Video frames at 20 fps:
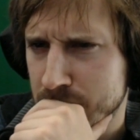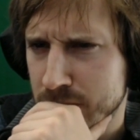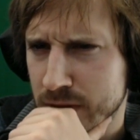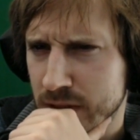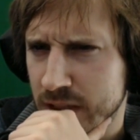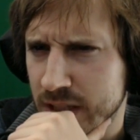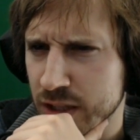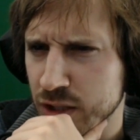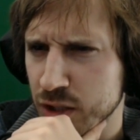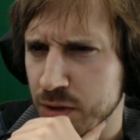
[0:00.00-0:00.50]

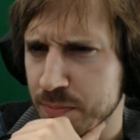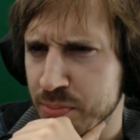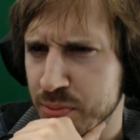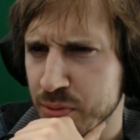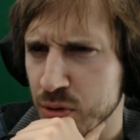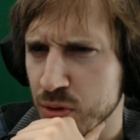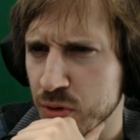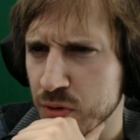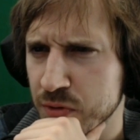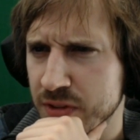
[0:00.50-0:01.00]
Can you
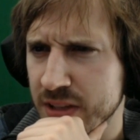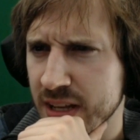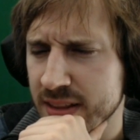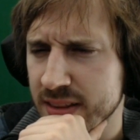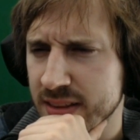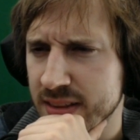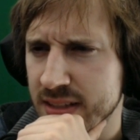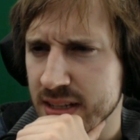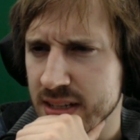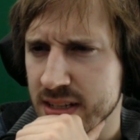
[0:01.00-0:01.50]
prove that
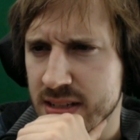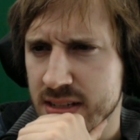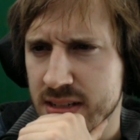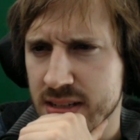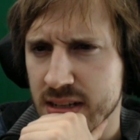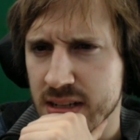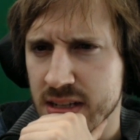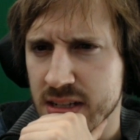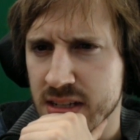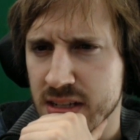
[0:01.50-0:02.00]
this
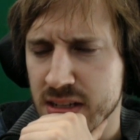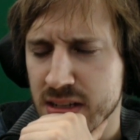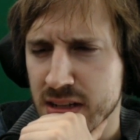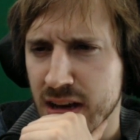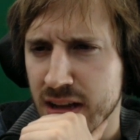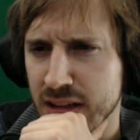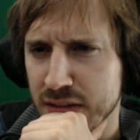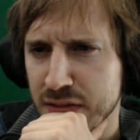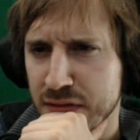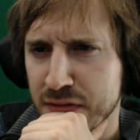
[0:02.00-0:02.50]
is not
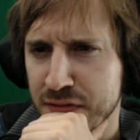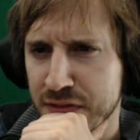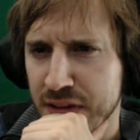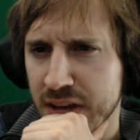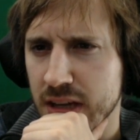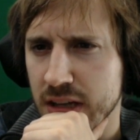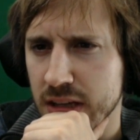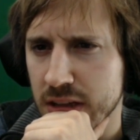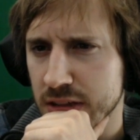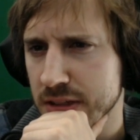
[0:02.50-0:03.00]

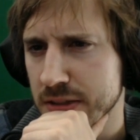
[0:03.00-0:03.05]
fake?